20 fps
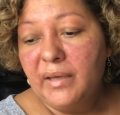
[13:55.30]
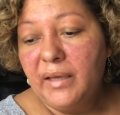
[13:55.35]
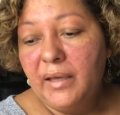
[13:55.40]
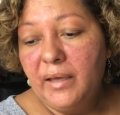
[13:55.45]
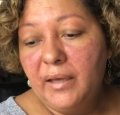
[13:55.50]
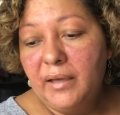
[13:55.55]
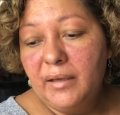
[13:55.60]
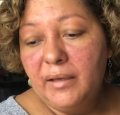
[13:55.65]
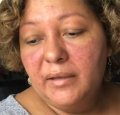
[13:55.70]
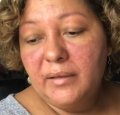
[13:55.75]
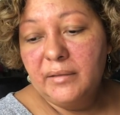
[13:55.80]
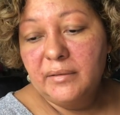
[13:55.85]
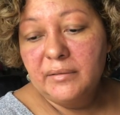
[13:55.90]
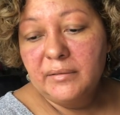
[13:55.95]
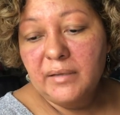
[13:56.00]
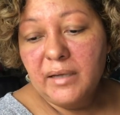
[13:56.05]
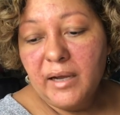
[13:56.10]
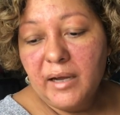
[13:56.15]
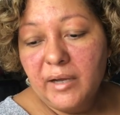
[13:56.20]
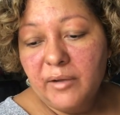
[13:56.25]

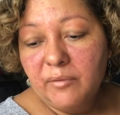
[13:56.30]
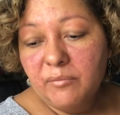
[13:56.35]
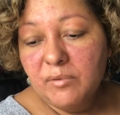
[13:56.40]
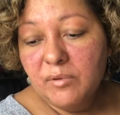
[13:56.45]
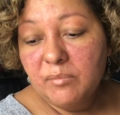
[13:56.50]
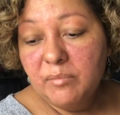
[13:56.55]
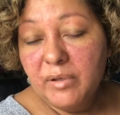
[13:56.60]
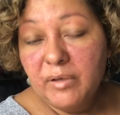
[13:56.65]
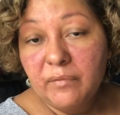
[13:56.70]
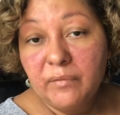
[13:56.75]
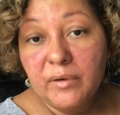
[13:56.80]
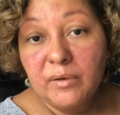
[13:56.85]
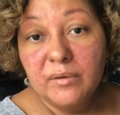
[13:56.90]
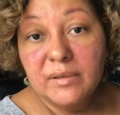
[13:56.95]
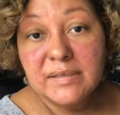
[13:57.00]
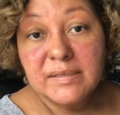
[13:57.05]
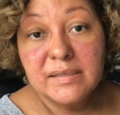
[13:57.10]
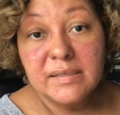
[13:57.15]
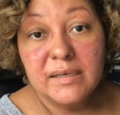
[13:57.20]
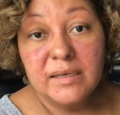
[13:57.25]
and I will be
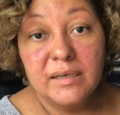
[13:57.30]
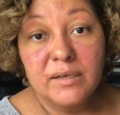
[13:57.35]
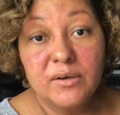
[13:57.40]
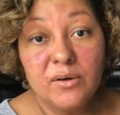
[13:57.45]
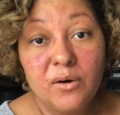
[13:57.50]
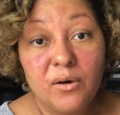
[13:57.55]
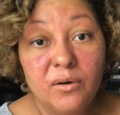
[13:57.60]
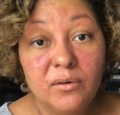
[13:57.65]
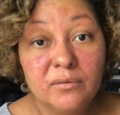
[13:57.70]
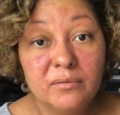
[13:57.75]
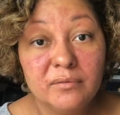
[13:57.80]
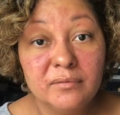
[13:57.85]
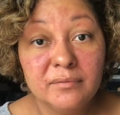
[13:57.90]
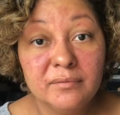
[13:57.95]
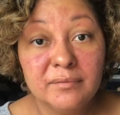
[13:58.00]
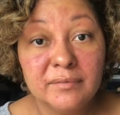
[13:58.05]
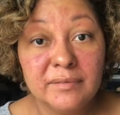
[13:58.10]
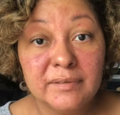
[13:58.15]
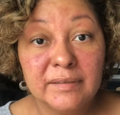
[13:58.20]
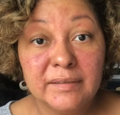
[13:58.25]
focusing on
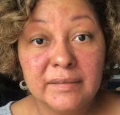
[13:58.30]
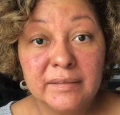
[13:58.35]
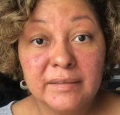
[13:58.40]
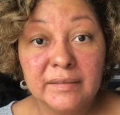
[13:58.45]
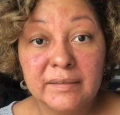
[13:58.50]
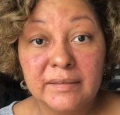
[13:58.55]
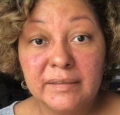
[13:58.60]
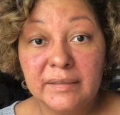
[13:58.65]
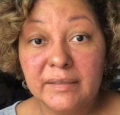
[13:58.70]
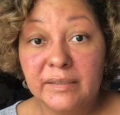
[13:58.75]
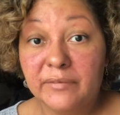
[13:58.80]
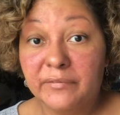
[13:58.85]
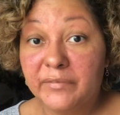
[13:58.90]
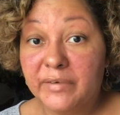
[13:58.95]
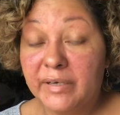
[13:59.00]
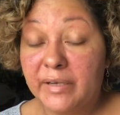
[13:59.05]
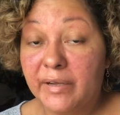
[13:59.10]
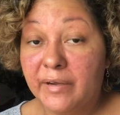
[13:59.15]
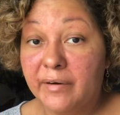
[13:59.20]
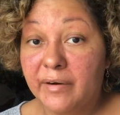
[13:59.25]

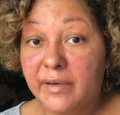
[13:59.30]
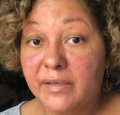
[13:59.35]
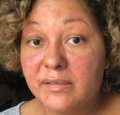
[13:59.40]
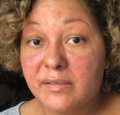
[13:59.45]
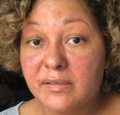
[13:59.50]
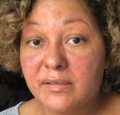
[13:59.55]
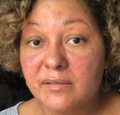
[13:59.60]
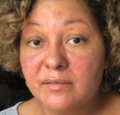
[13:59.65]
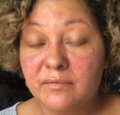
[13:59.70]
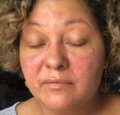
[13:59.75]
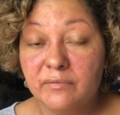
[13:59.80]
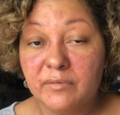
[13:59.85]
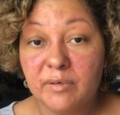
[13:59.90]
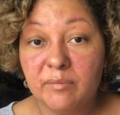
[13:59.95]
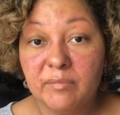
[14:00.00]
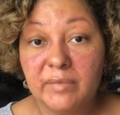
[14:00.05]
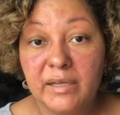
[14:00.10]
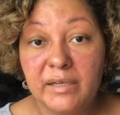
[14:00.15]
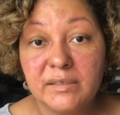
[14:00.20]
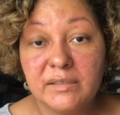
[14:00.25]
different eras
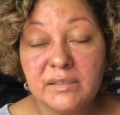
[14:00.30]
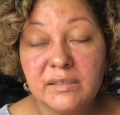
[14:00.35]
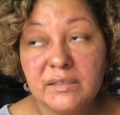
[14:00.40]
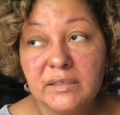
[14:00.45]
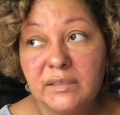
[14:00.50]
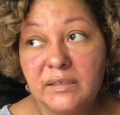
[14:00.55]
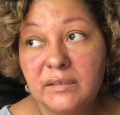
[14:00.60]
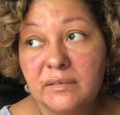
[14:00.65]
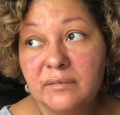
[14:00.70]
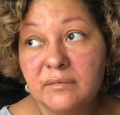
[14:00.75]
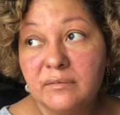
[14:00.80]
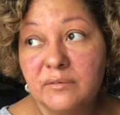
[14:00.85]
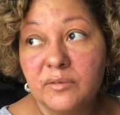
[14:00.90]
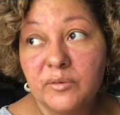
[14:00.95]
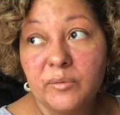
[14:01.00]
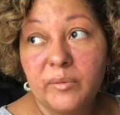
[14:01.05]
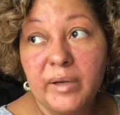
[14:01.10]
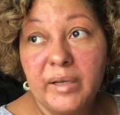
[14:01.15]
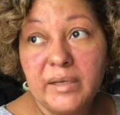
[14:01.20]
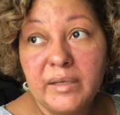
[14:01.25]
from
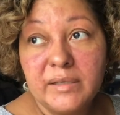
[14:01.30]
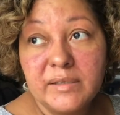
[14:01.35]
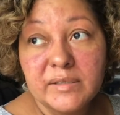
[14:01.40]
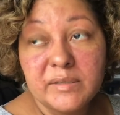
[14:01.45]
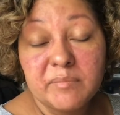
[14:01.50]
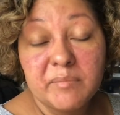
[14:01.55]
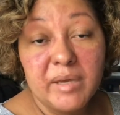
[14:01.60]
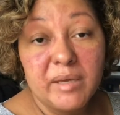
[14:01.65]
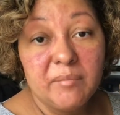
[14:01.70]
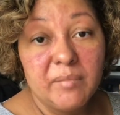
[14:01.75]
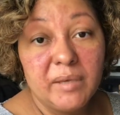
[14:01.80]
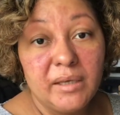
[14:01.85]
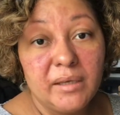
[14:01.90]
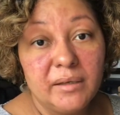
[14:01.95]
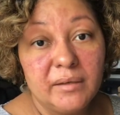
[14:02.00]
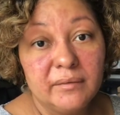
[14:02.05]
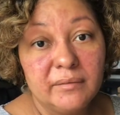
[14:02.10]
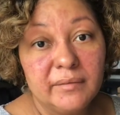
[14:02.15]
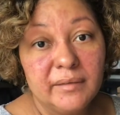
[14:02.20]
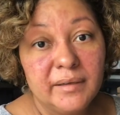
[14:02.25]
1920s
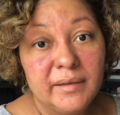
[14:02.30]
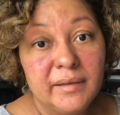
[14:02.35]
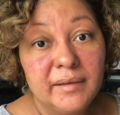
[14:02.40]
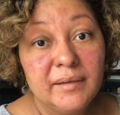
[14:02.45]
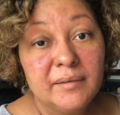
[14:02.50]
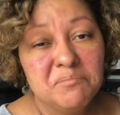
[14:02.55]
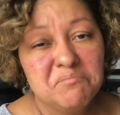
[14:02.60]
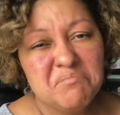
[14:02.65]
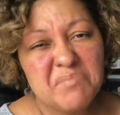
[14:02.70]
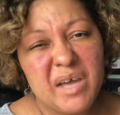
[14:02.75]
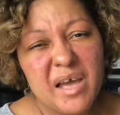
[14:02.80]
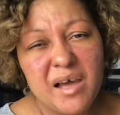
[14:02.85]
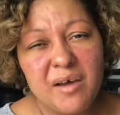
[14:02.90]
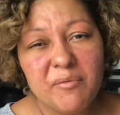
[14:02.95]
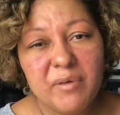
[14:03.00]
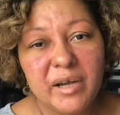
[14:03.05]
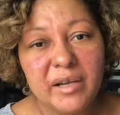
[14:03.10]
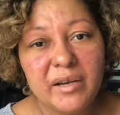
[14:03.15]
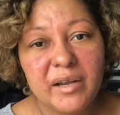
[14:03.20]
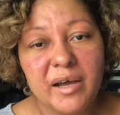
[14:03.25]
maybe. Well,
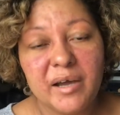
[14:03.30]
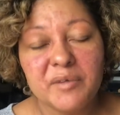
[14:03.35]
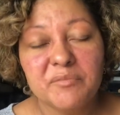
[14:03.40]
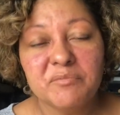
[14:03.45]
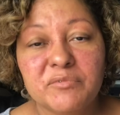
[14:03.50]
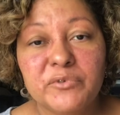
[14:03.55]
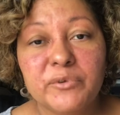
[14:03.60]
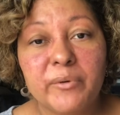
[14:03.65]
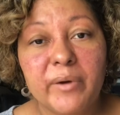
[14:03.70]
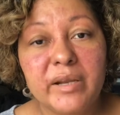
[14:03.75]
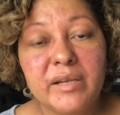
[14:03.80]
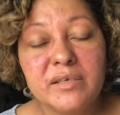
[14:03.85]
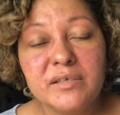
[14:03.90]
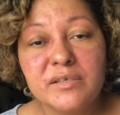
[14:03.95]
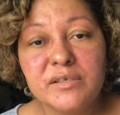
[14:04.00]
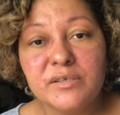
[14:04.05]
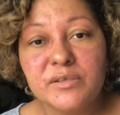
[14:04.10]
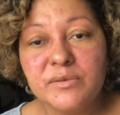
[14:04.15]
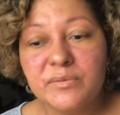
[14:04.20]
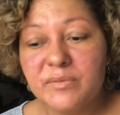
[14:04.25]
why not
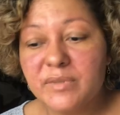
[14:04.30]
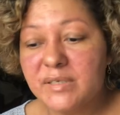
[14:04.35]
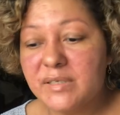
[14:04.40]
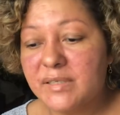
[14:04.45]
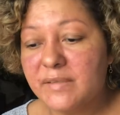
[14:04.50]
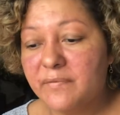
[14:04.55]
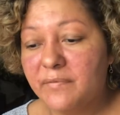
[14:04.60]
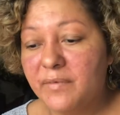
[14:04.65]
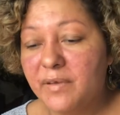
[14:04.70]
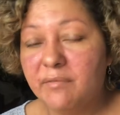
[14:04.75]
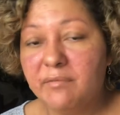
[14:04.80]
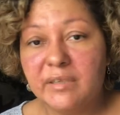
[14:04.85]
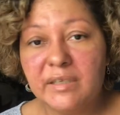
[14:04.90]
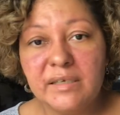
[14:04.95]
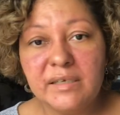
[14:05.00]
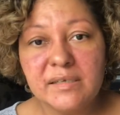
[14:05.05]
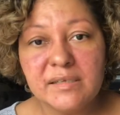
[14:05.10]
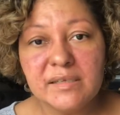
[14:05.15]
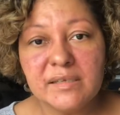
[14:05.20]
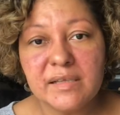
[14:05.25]
20s to the
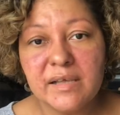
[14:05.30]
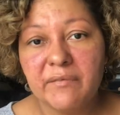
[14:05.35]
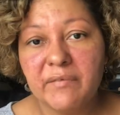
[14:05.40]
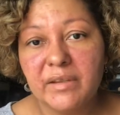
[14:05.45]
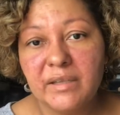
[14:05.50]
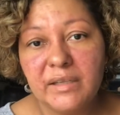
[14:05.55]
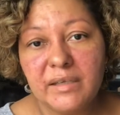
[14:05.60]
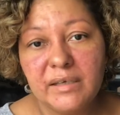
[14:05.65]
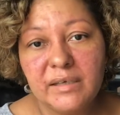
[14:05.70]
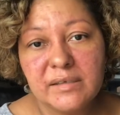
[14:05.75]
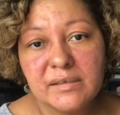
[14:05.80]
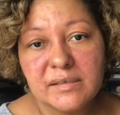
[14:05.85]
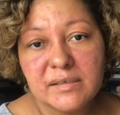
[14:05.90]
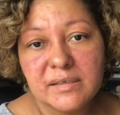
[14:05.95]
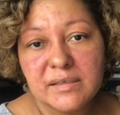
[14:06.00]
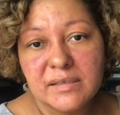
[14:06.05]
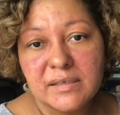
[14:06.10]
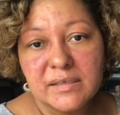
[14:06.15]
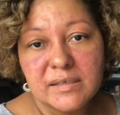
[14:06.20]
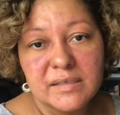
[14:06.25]
50s, 70s, the
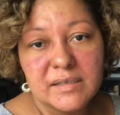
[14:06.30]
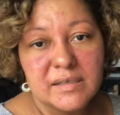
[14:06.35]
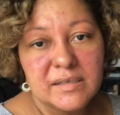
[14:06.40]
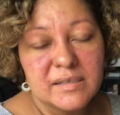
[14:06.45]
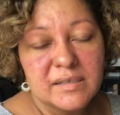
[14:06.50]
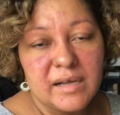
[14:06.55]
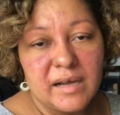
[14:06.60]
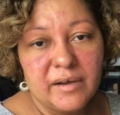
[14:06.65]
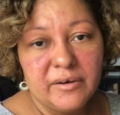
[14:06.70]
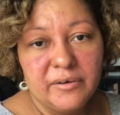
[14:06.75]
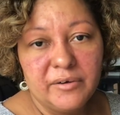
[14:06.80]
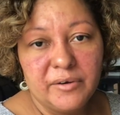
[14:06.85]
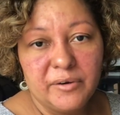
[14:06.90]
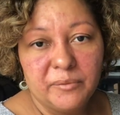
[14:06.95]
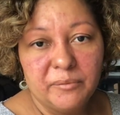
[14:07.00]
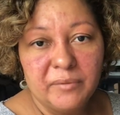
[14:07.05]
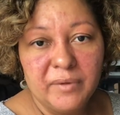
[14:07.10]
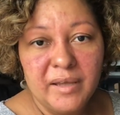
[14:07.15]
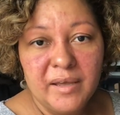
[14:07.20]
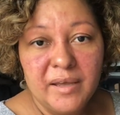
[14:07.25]
60s, I don't know.
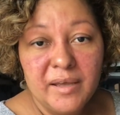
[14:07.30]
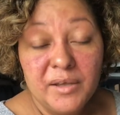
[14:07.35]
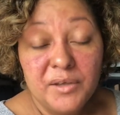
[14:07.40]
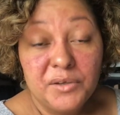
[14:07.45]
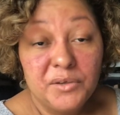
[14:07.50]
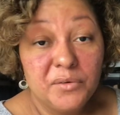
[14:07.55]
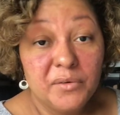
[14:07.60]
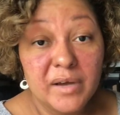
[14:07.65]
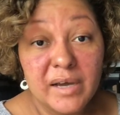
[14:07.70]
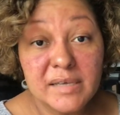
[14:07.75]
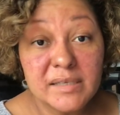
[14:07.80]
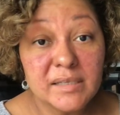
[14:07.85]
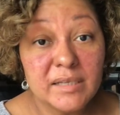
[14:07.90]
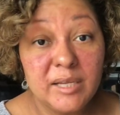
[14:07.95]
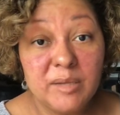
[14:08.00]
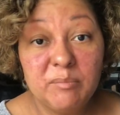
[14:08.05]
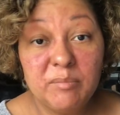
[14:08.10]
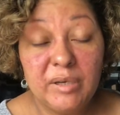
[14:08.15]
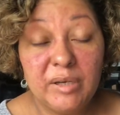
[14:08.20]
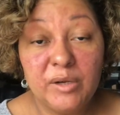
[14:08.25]
You guys
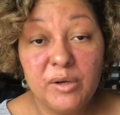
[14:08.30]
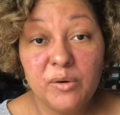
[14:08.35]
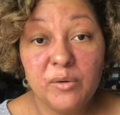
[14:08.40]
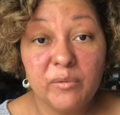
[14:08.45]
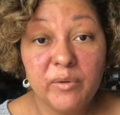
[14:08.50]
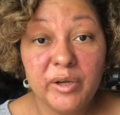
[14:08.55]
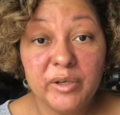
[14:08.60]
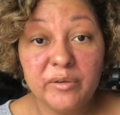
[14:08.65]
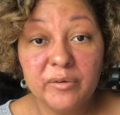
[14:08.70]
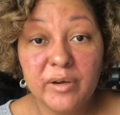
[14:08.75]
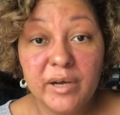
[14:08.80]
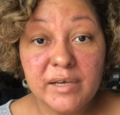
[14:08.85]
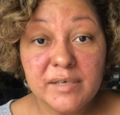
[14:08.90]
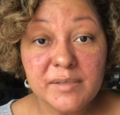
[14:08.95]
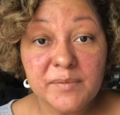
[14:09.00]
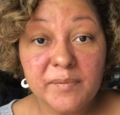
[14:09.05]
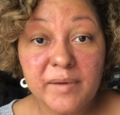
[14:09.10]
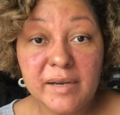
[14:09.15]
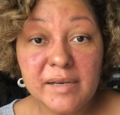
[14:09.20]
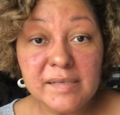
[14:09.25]
let me know what you guys
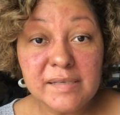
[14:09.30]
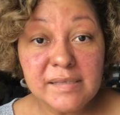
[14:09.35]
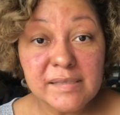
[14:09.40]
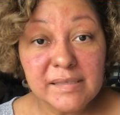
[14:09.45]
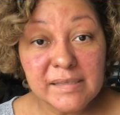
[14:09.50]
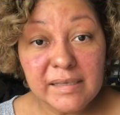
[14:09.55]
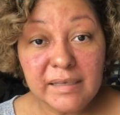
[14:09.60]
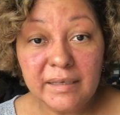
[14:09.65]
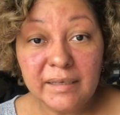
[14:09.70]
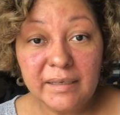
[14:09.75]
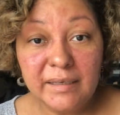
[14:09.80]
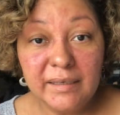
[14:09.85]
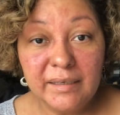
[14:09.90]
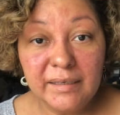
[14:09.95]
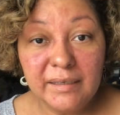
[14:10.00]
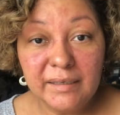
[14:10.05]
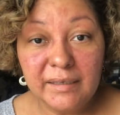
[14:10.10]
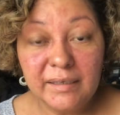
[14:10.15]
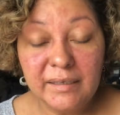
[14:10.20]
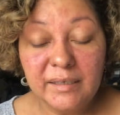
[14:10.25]
want to
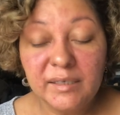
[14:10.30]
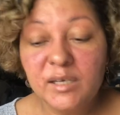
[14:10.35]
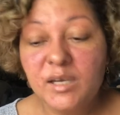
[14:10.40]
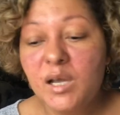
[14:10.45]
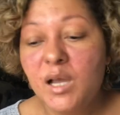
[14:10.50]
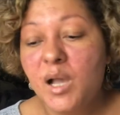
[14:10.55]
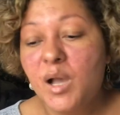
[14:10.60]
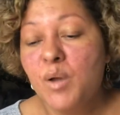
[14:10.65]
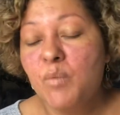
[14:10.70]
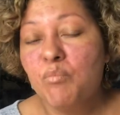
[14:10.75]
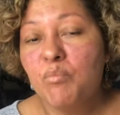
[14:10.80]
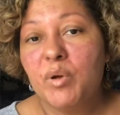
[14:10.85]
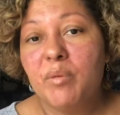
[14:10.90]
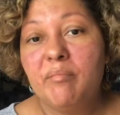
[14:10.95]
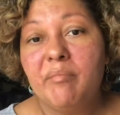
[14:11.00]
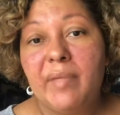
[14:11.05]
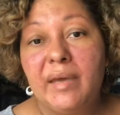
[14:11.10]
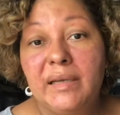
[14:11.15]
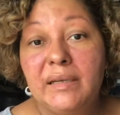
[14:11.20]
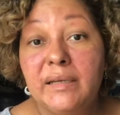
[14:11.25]
see, but
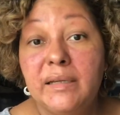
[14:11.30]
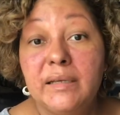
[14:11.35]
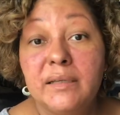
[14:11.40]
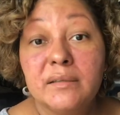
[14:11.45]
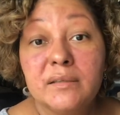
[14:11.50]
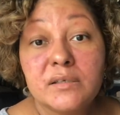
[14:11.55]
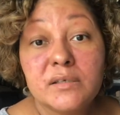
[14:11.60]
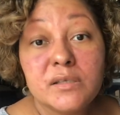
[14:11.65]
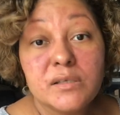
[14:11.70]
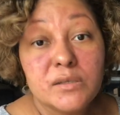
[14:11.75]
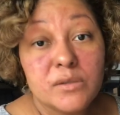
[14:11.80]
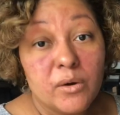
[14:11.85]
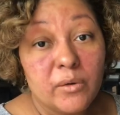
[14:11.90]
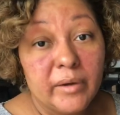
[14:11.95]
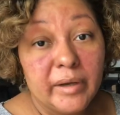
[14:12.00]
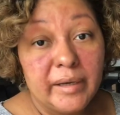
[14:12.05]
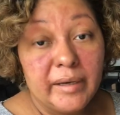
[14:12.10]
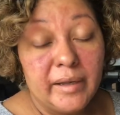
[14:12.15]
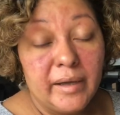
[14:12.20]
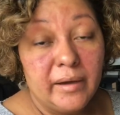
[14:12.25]
mainly in the
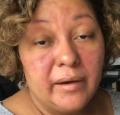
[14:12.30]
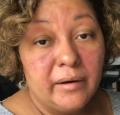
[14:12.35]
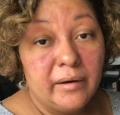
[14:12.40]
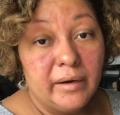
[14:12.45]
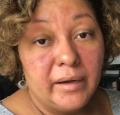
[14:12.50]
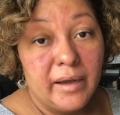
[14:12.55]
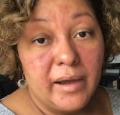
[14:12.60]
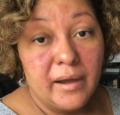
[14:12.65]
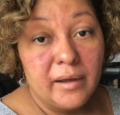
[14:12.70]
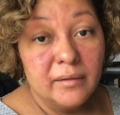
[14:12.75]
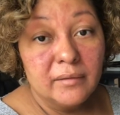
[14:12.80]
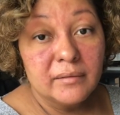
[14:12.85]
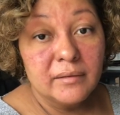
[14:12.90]
sewing area.